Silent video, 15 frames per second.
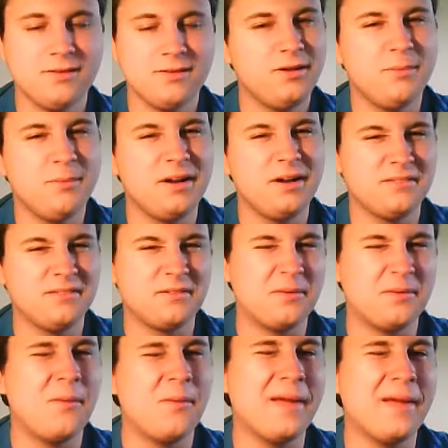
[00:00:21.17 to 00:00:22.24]
little bit of a
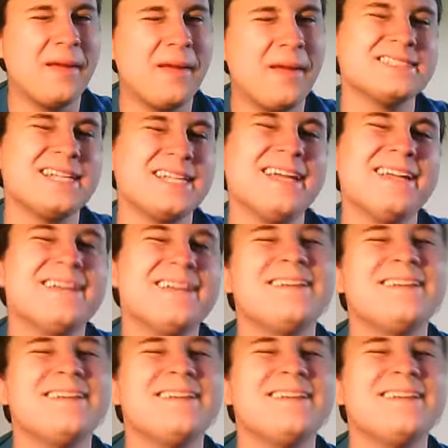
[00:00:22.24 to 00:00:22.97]
romance thing.